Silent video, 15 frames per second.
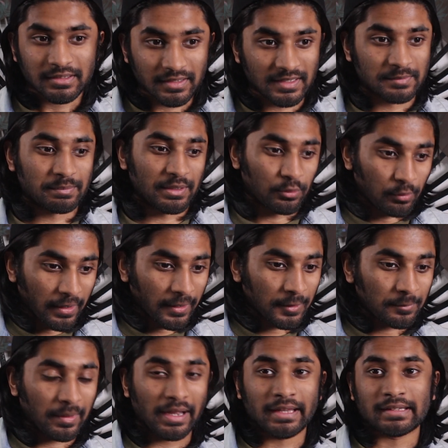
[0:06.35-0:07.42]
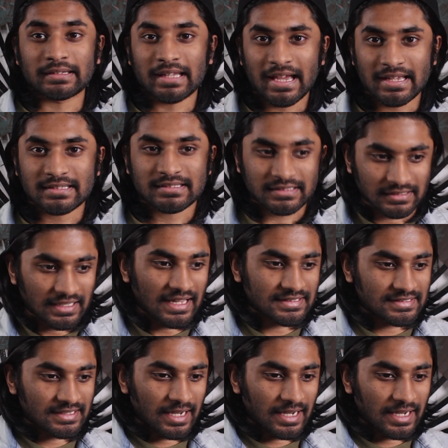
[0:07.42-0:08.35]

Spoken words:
It's been a while. The last